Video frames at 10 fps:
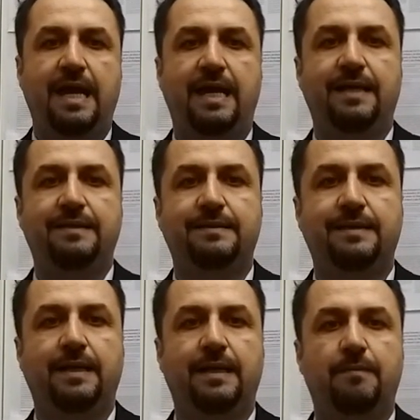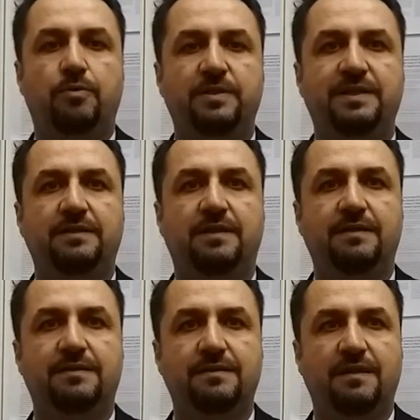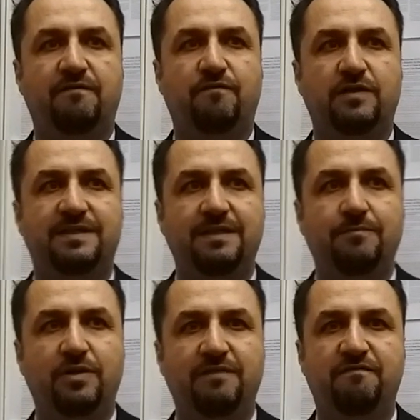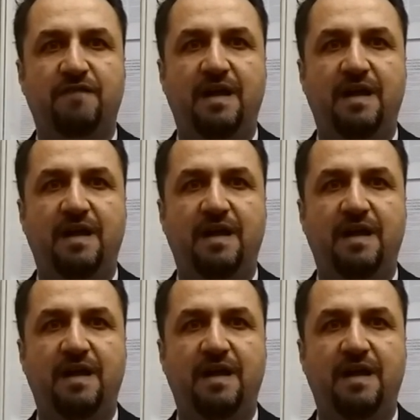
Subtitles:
and protein content of 14.5